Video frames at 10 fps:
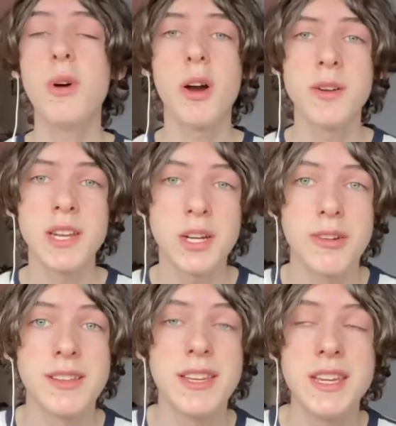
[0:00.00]
Ariana
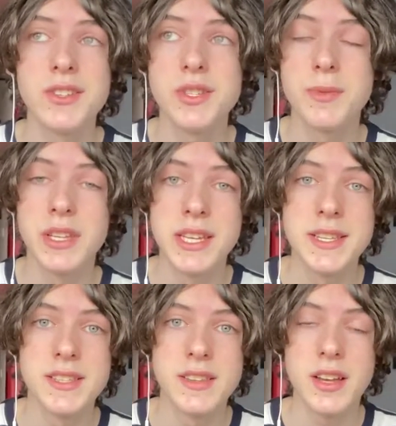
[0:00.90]
Grande just
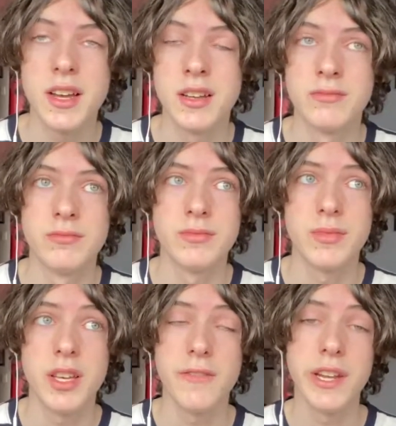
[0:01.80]
released
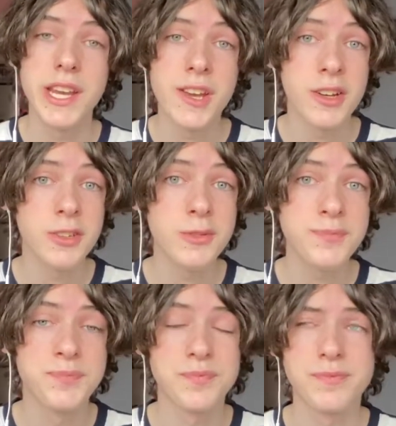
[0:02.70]
a video.
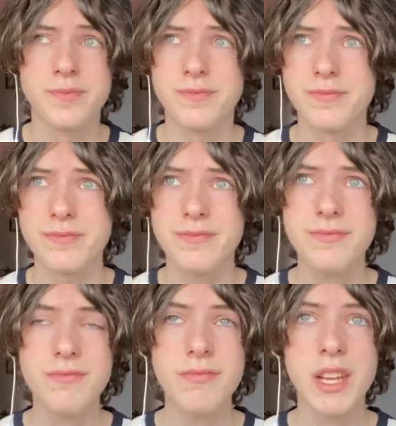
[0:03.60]

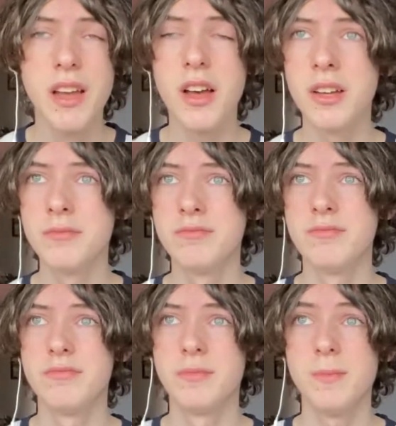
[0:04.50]

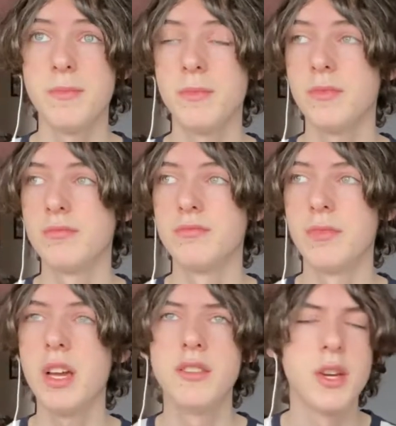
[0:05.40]

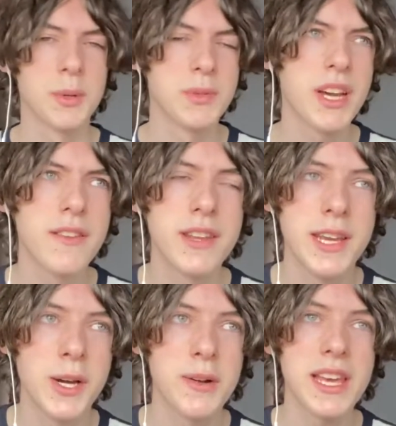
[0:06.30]
No, not a
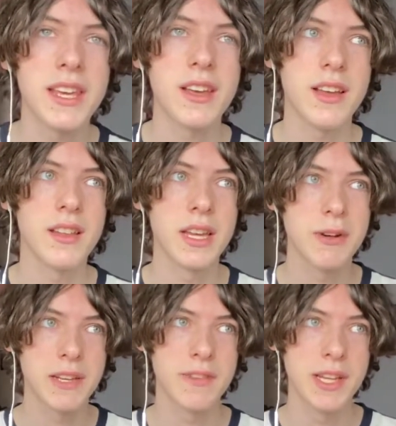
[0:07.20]
video, like a
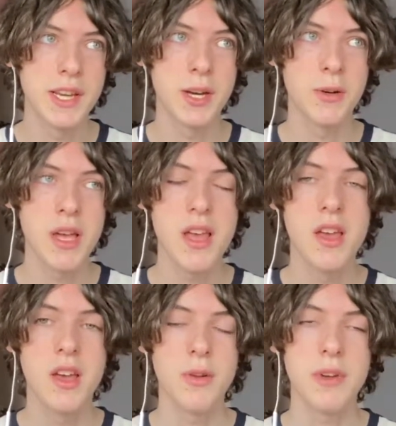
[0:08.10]
lyric video
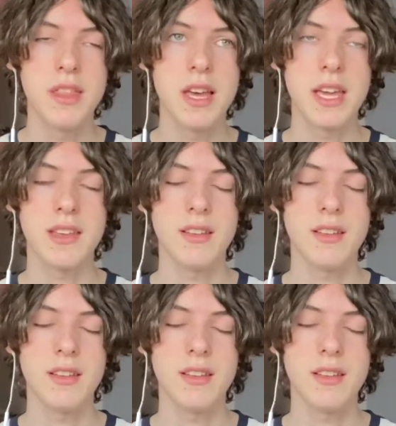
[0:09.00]
with like